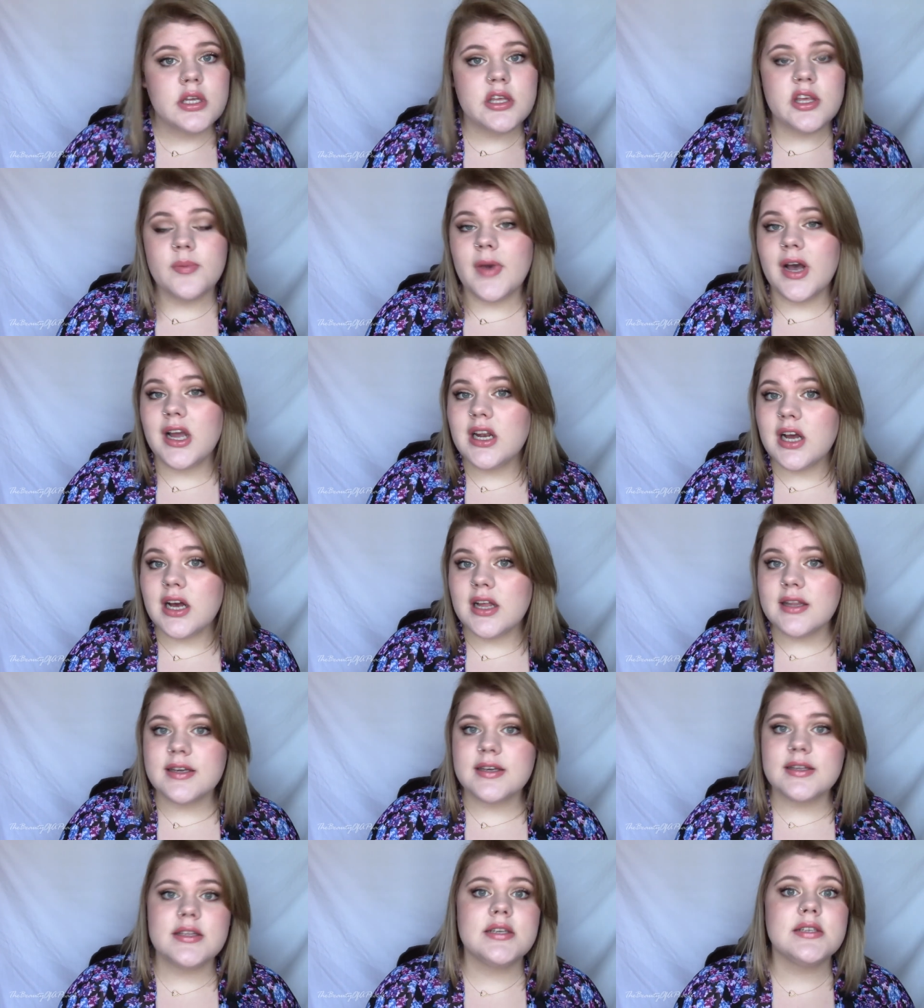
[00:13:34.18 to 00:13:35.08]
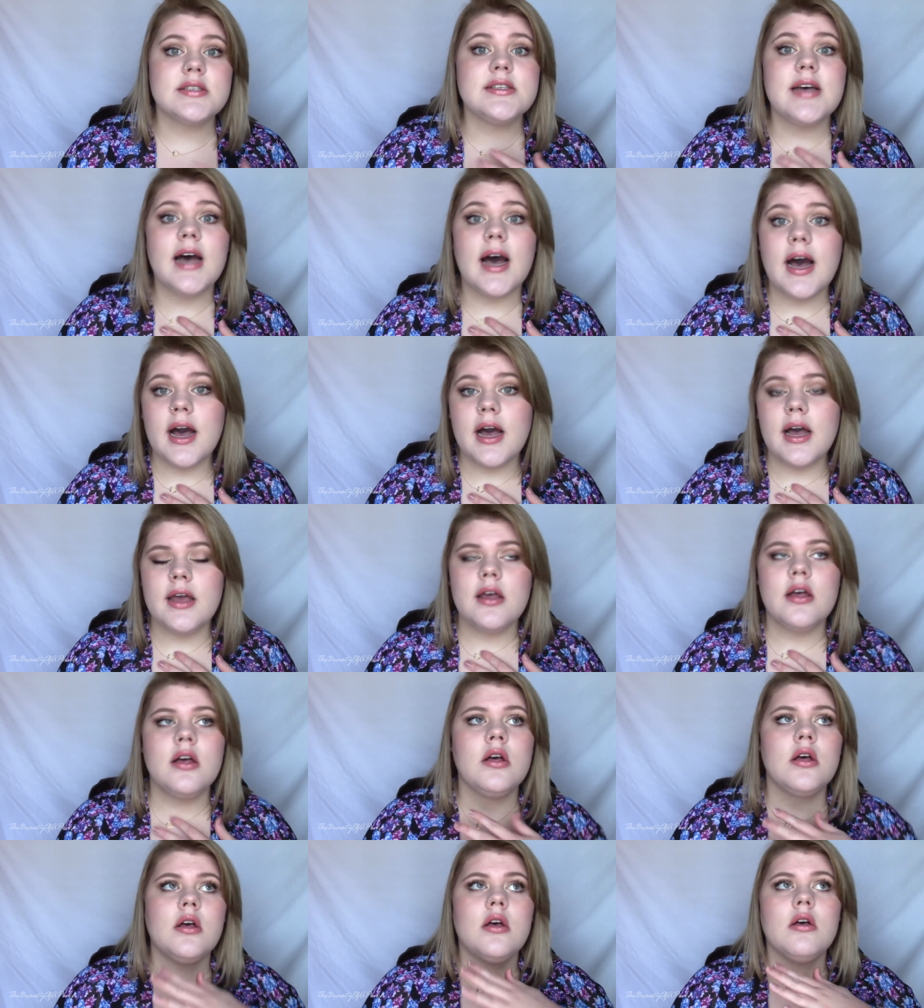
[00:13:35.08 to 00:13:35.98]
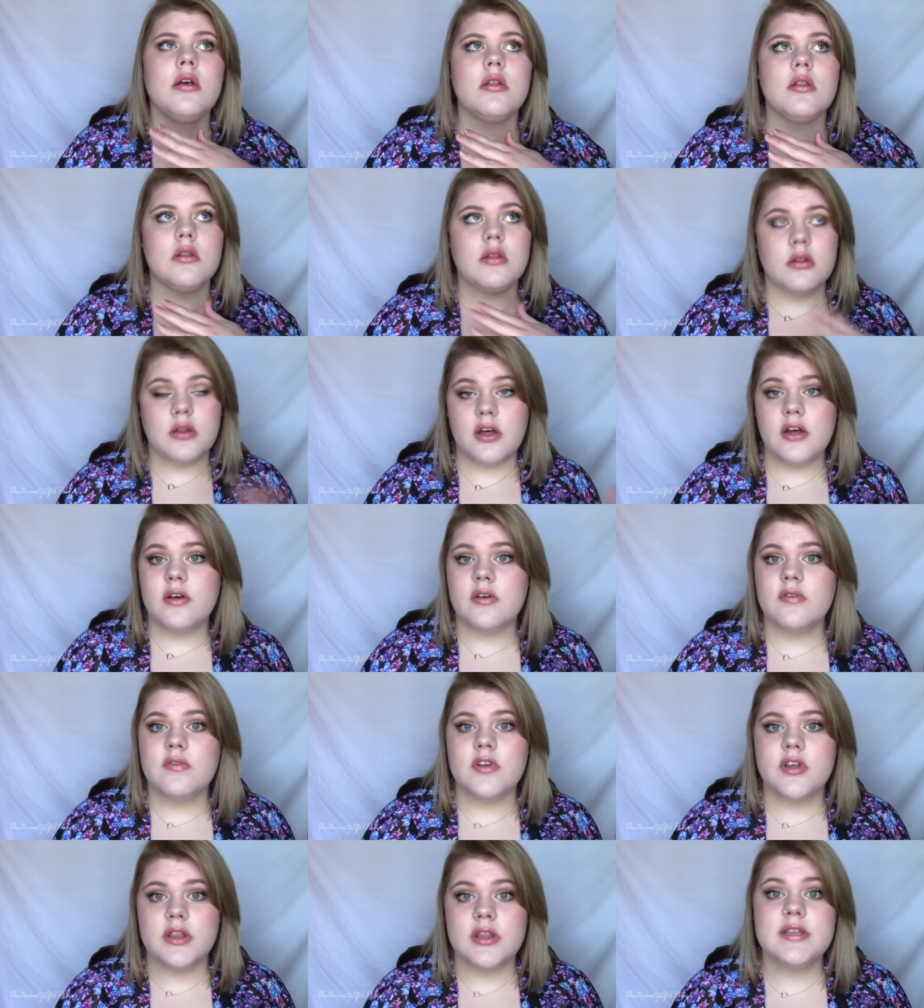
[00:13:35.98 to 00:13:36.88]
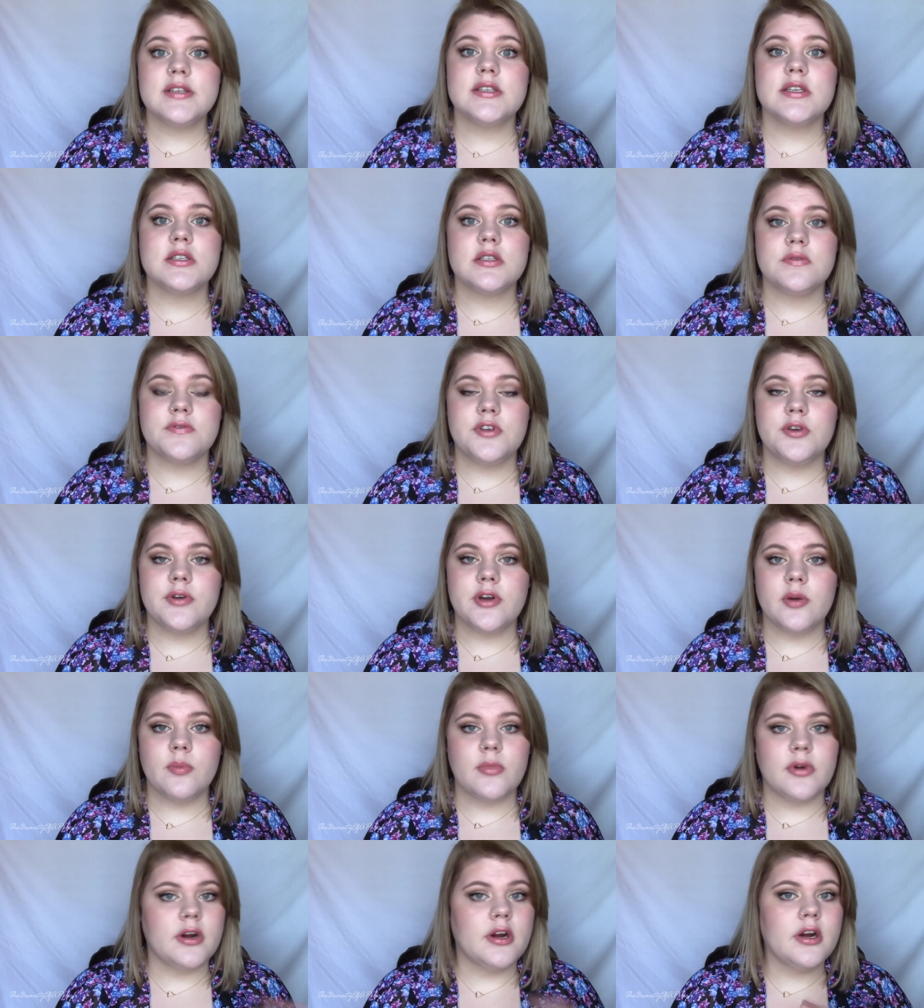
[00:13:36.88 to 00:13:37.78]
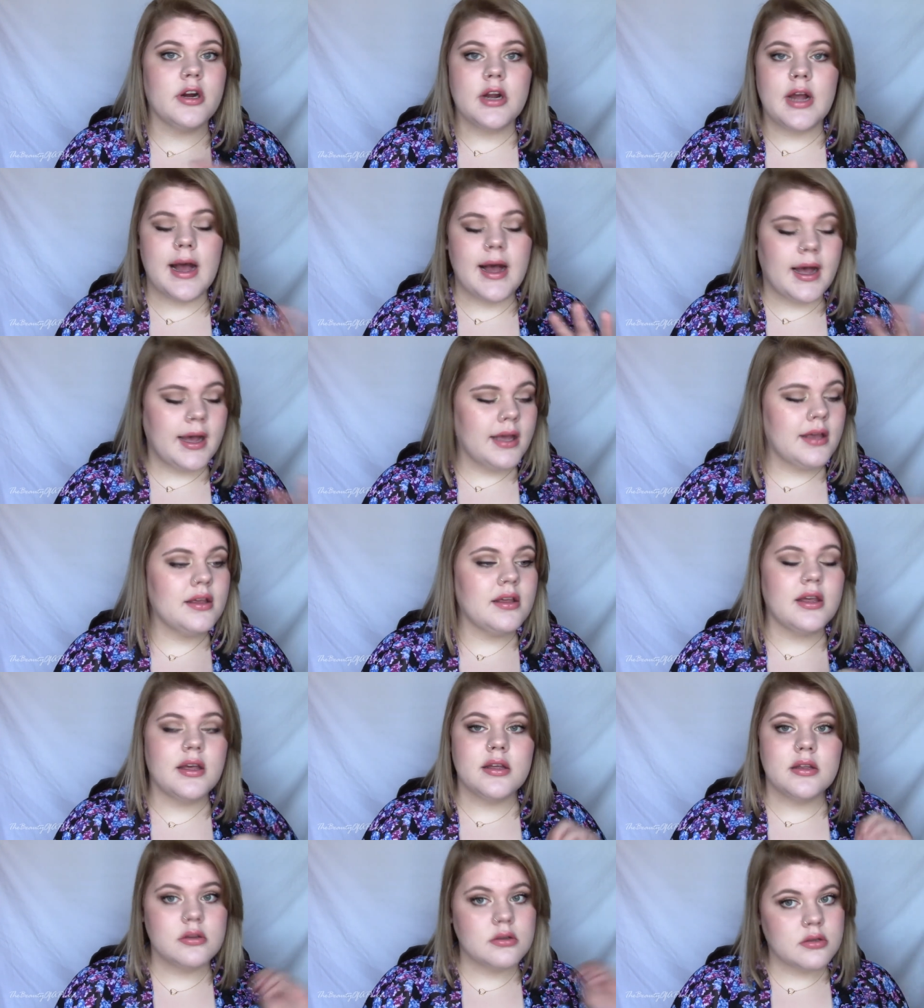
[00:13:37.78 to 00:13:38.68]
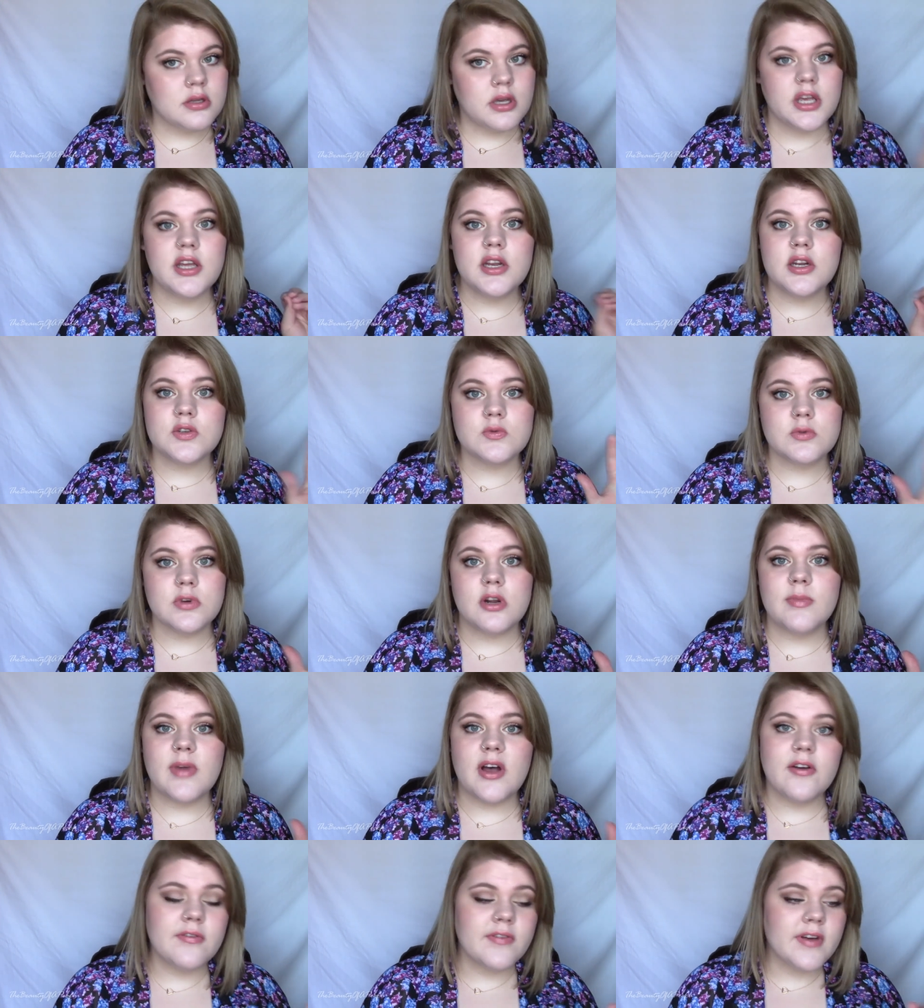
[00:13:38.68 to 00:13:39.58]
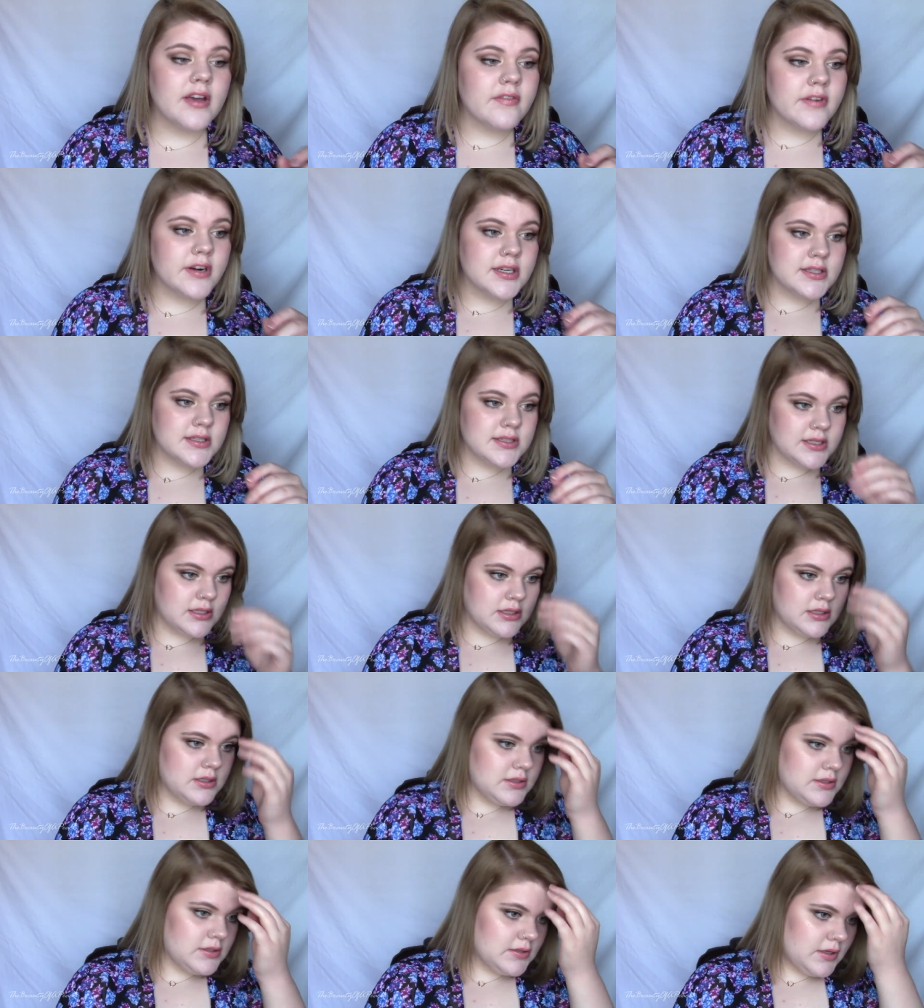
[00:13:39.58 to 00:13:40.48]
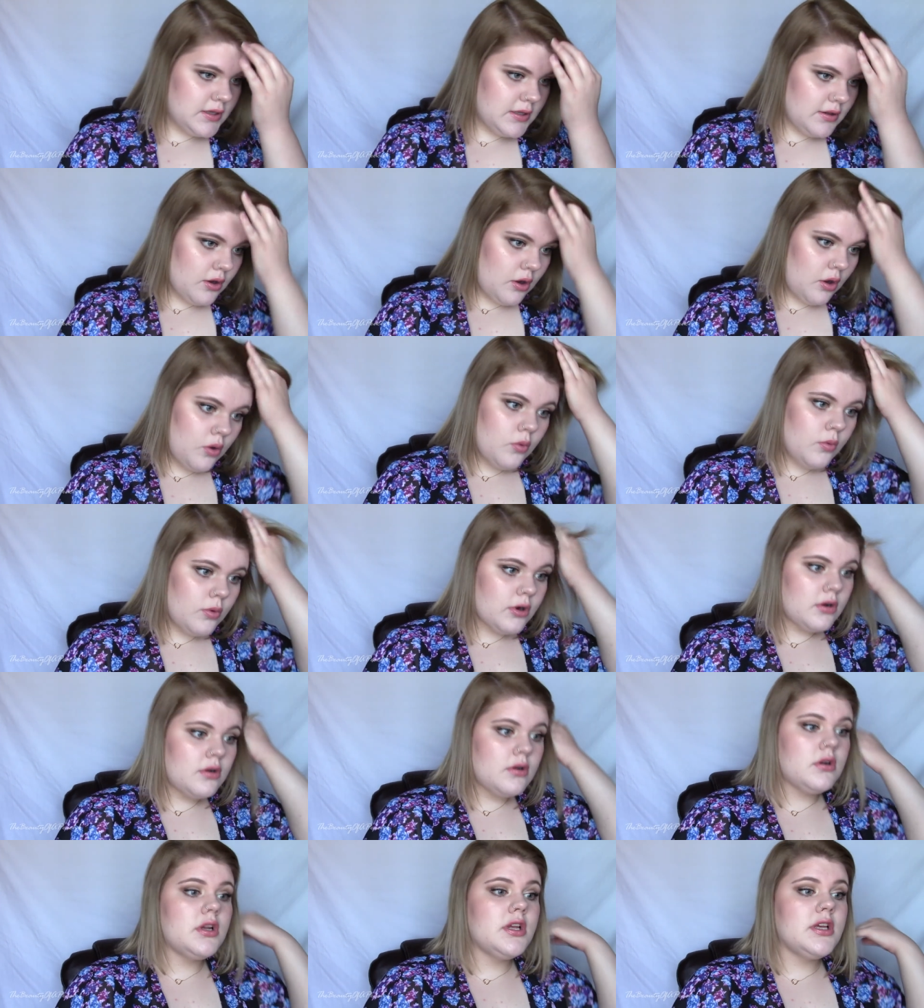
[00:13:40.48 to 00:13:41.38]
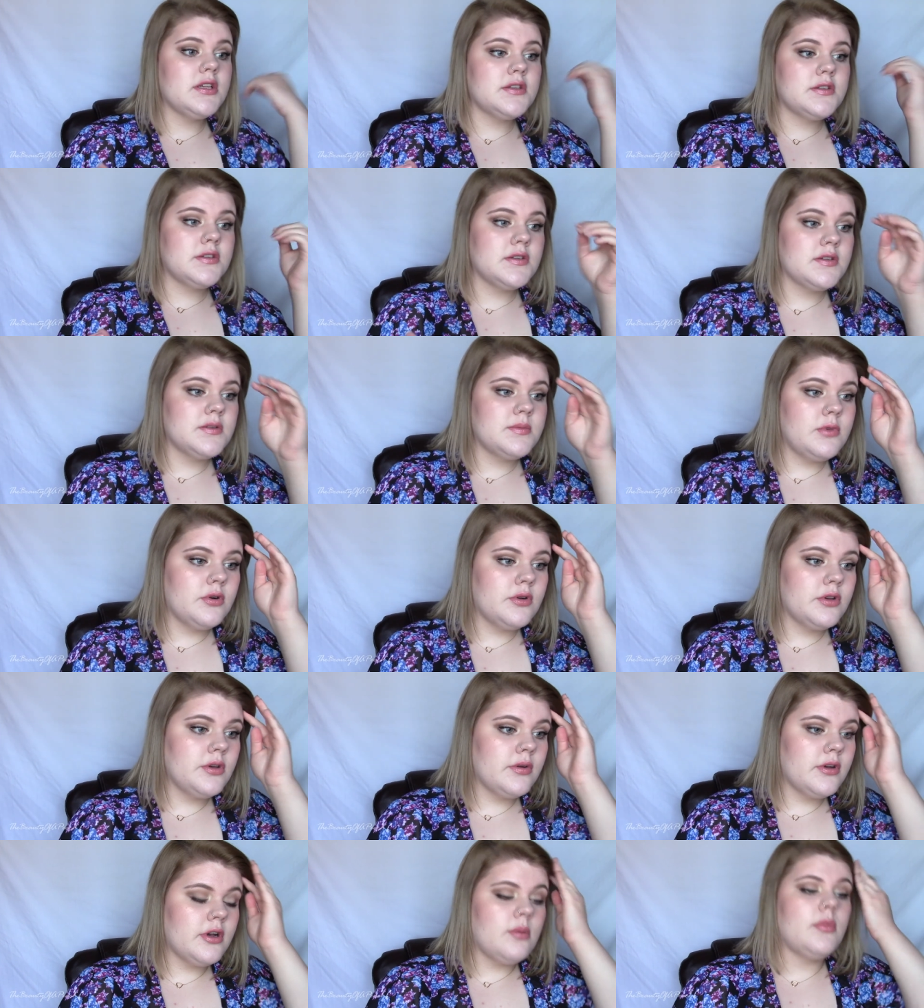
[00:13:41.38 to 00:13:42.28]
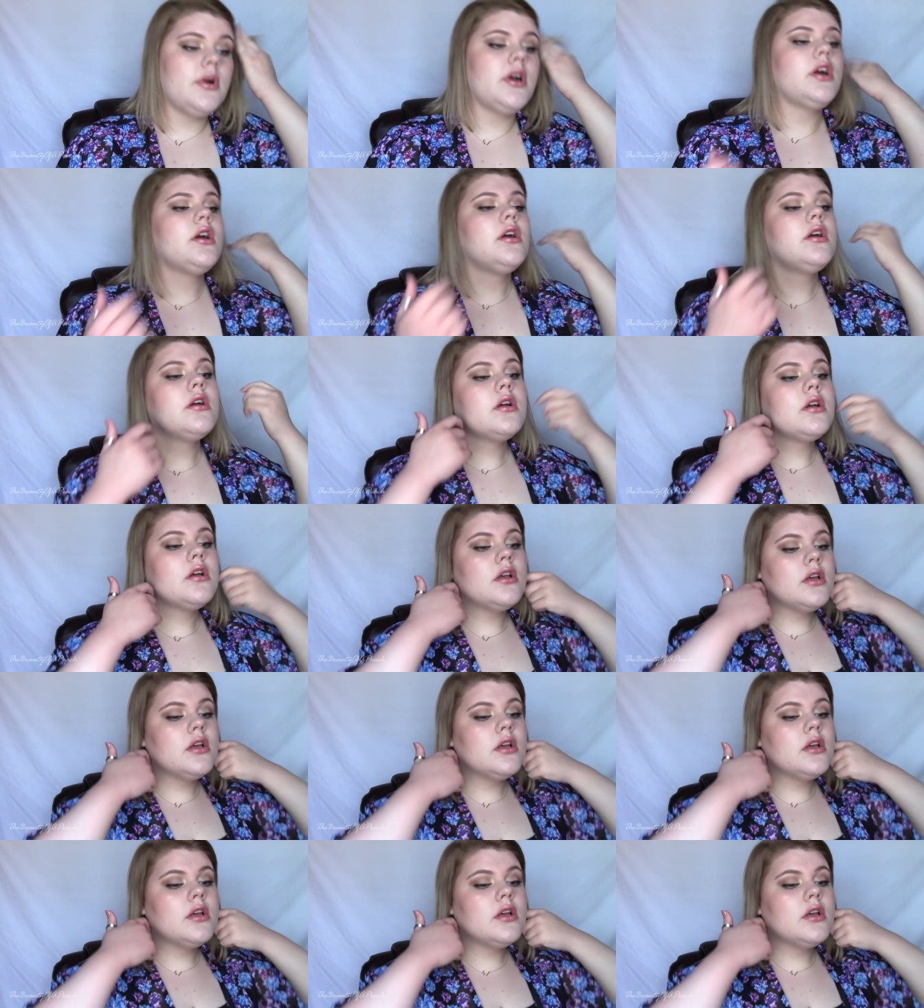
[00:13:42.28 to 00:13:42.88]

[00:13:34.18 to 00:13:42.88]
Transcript: you might not like this. I love the scent of cucumber. I... It is one of my favorite scents in the whole world is to smell cucumber.